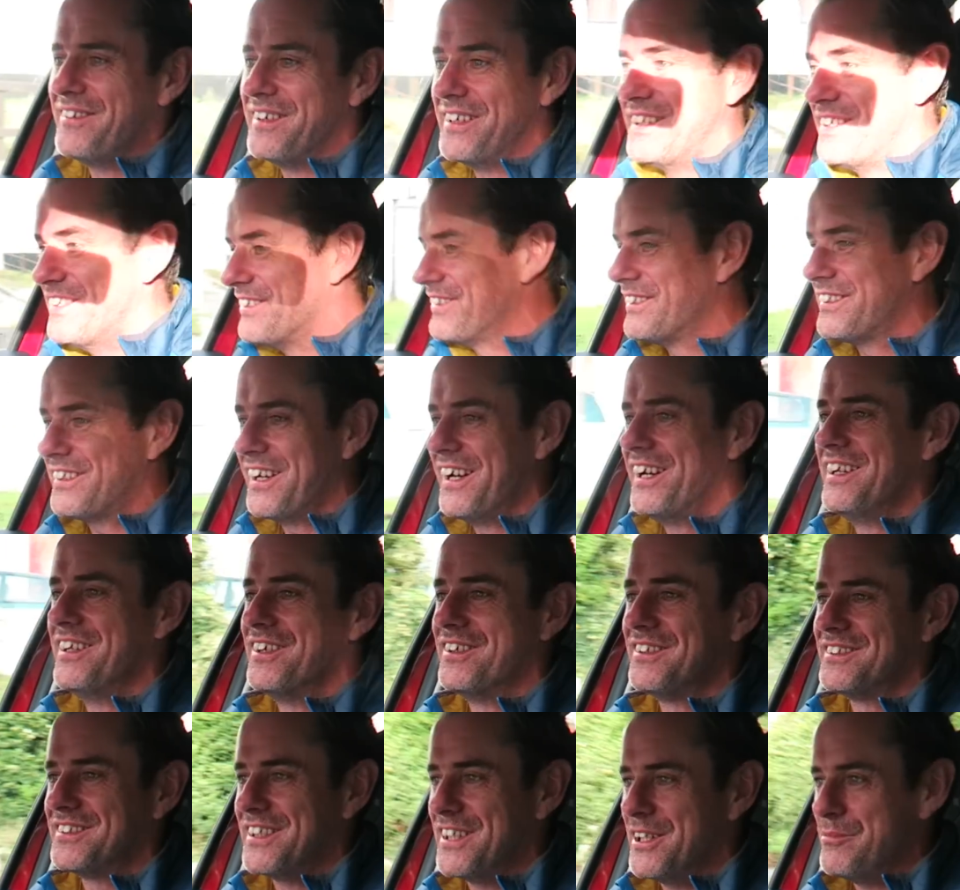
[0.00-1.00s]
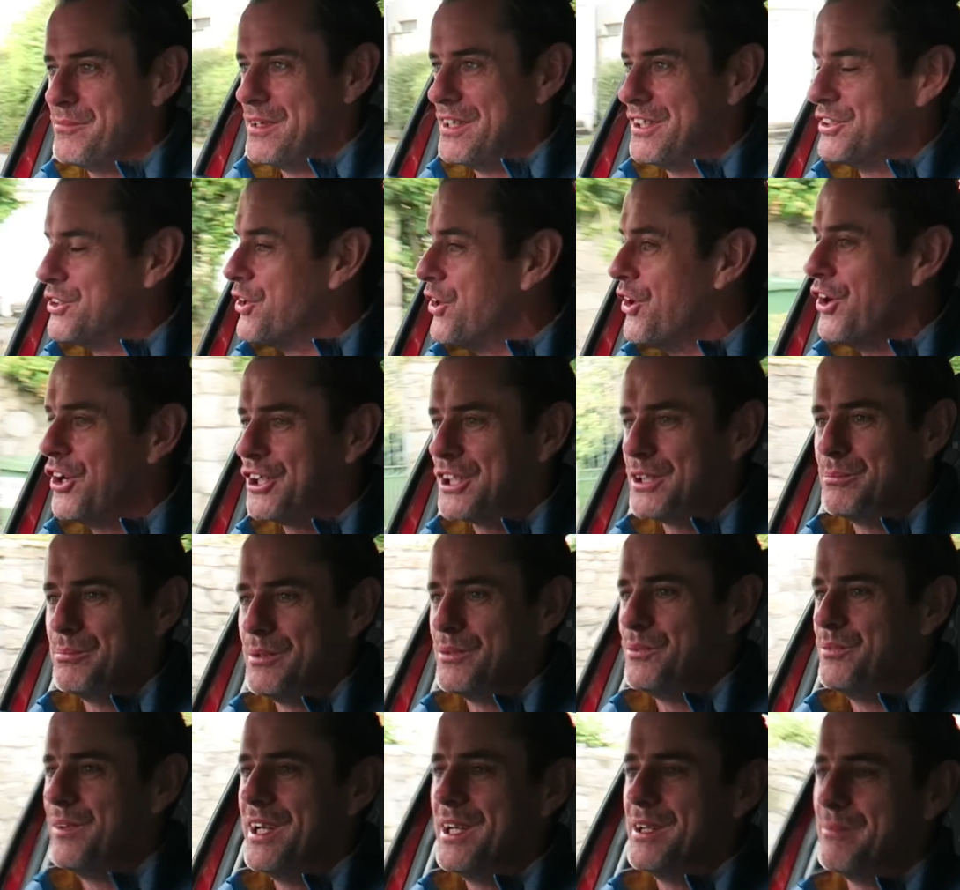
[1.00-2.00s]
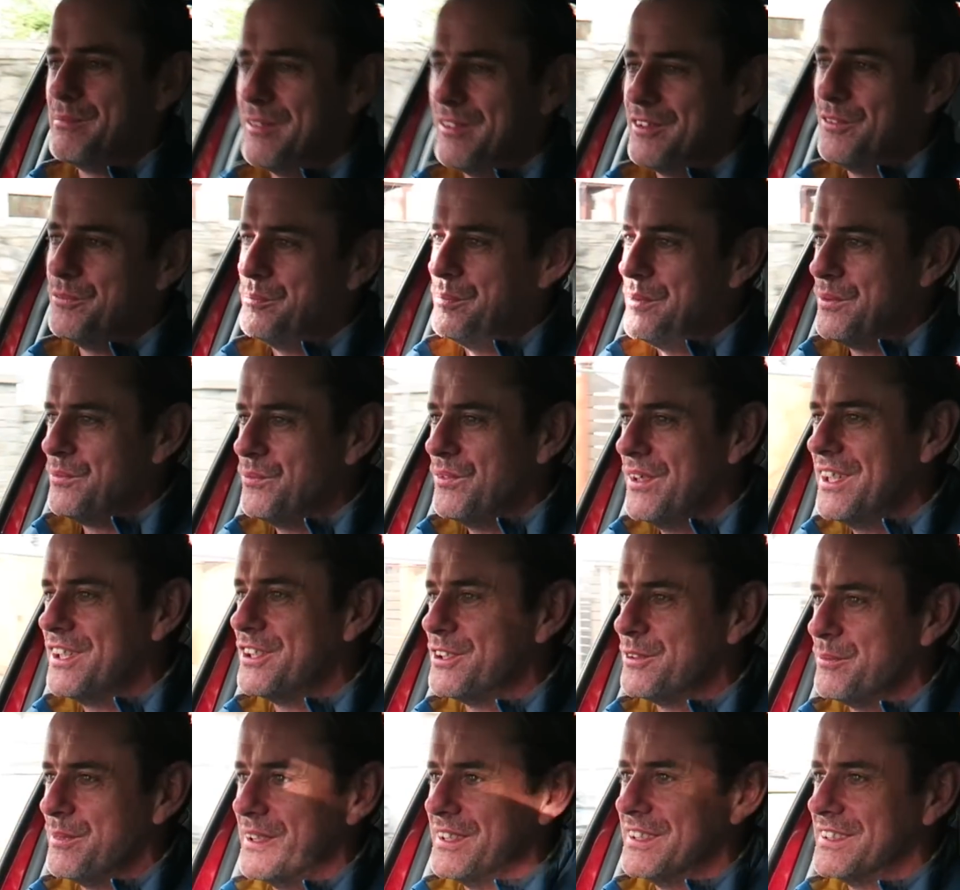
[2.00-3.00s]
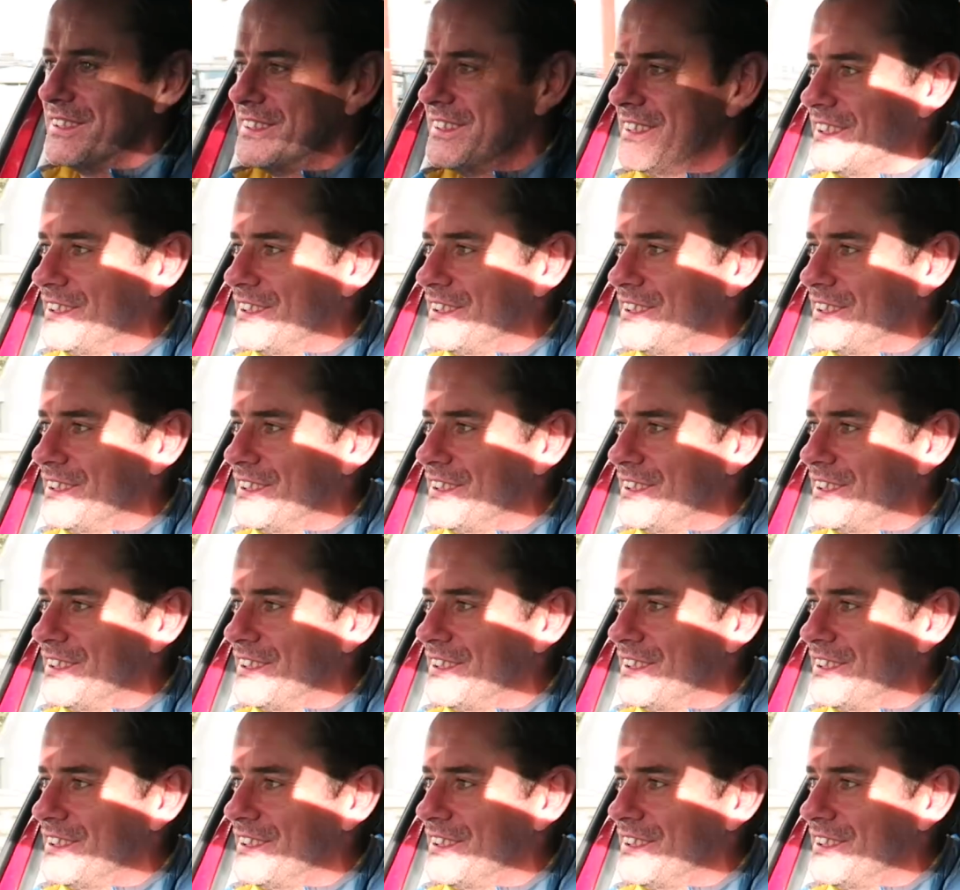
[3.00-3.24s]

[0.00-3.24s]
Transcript: And the other guy looked at him in total bewilderment.